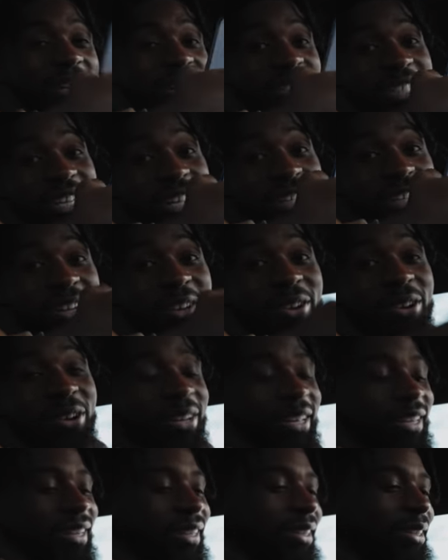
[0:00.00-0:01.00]
I just have to
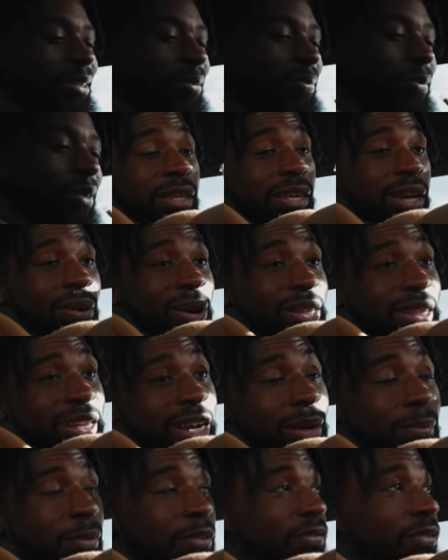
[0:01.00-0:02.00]
log in again. Yo, I
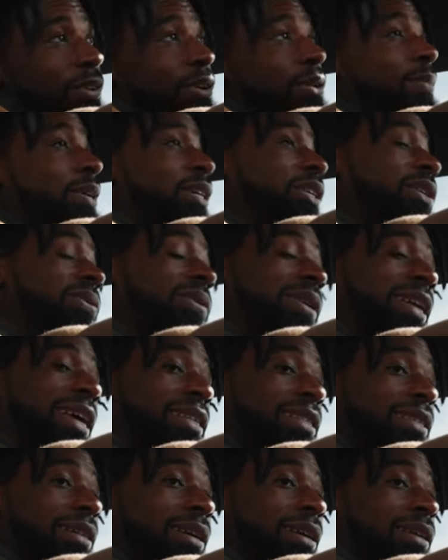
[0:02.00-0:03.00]
think I'm gonna film a Q&A
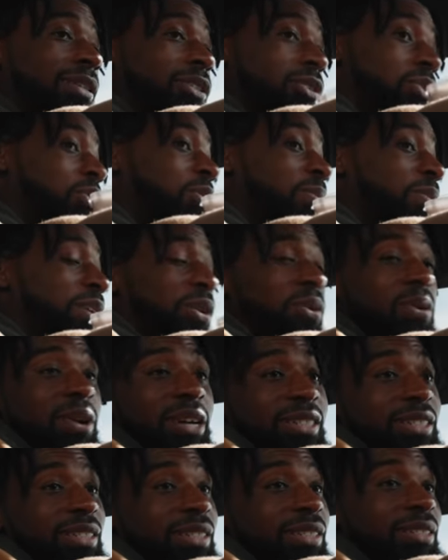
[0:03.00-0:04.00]
today, so do me a
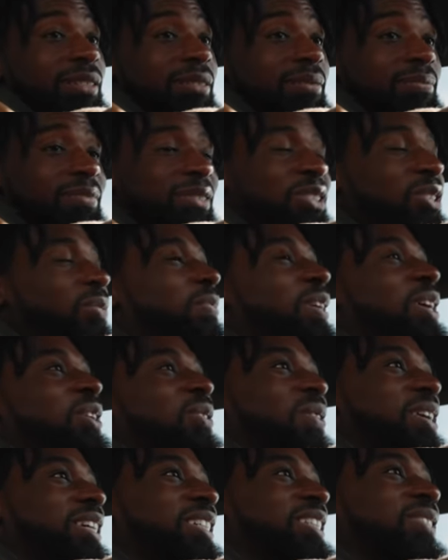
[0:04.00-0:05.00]
question. Do me a
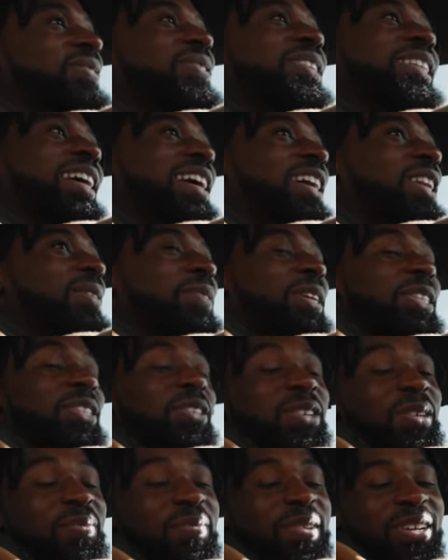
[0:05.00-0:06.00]
question. What the hell am I
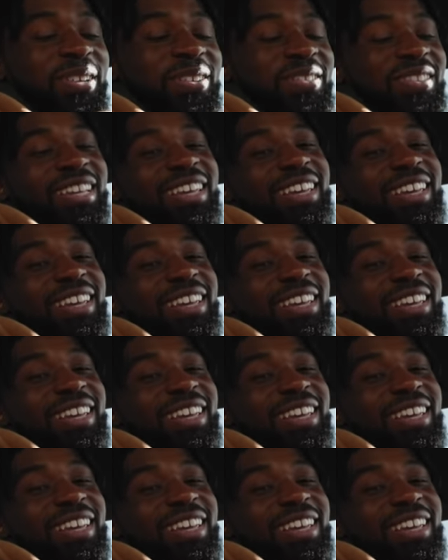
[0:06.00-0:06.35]
talking about?